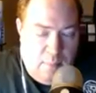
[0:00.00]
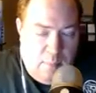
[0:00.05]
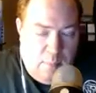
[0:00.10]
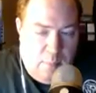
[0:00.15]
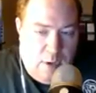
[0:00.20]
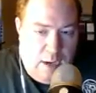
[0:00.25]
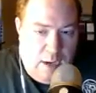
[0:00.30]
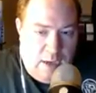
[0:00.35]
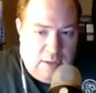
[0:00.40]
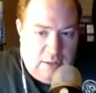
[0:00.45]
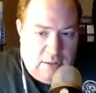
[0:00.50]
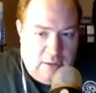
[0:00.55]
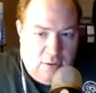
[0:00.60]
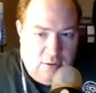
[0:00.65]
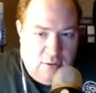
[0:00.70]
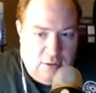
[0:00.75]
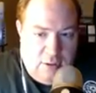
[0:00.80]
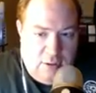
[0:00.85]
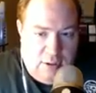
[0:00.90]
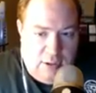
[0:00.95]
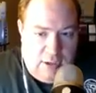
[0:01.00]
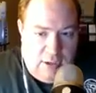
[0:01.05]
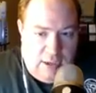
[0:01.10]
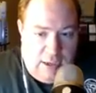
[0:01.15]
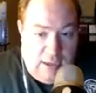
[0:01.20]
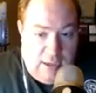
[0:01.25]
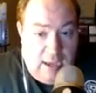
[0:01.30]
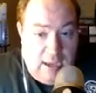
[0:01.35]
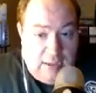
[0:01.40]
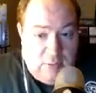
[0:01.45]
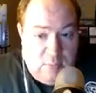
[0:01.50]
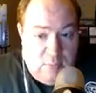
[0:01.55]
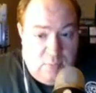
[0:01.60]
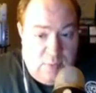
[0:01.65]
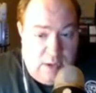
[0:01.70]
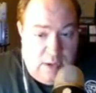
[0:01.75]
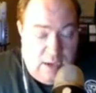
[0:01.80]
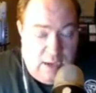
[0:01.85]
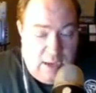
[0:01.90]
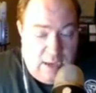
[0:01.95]
But he
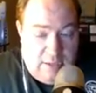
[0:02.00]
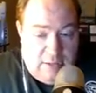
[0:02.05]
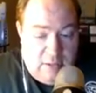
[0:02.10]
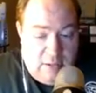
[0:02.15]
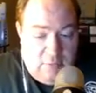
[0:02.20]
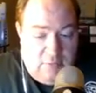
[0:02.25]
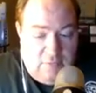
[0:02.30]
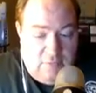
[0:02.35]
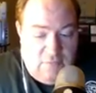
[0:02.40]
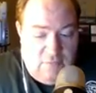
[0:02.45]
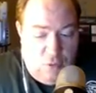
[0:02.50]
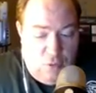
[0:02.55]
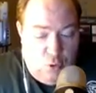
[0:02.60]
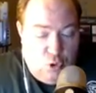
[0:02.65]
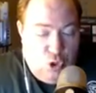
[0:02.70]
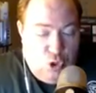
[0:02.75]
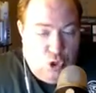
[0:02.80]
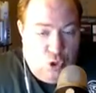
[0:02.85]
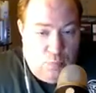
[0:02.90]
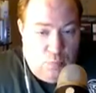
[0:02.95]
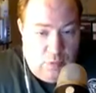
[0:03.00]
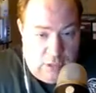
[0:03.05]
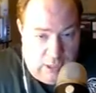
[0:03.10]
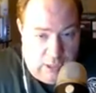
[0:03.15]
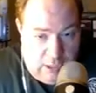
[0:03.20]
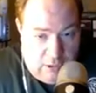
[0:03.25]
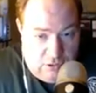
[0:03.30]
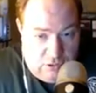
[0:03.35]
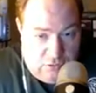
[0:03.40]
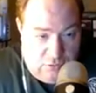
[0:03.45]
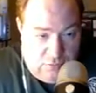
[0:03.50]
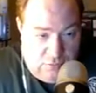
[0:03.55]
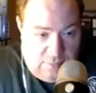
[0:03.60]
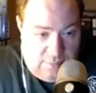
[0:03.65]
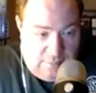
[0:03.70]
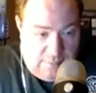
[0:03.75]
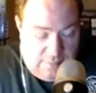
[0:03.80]
has some future potential.